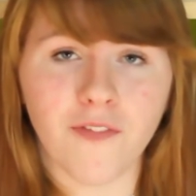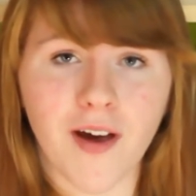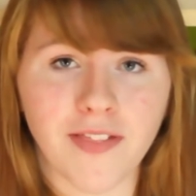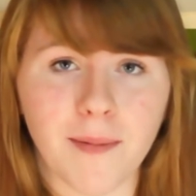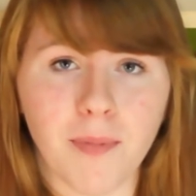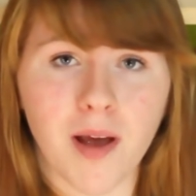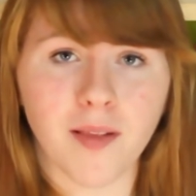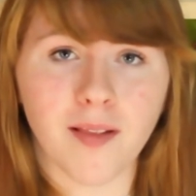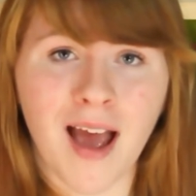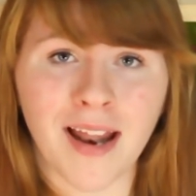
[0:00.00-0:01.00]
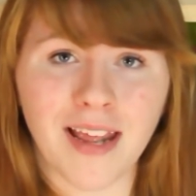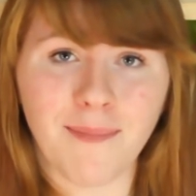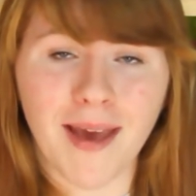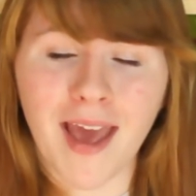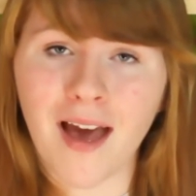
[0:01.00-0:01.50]
fact that prices on
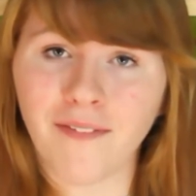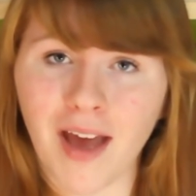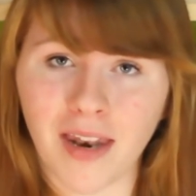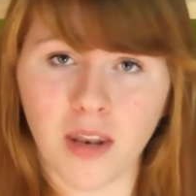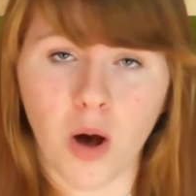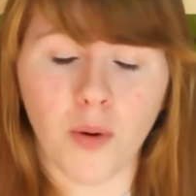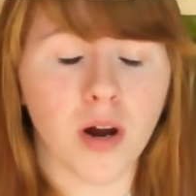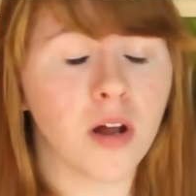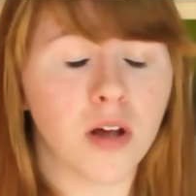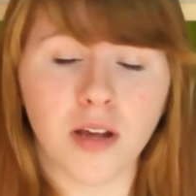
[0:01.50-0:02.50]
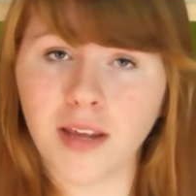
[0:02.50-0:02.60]
eBay have gotten lower.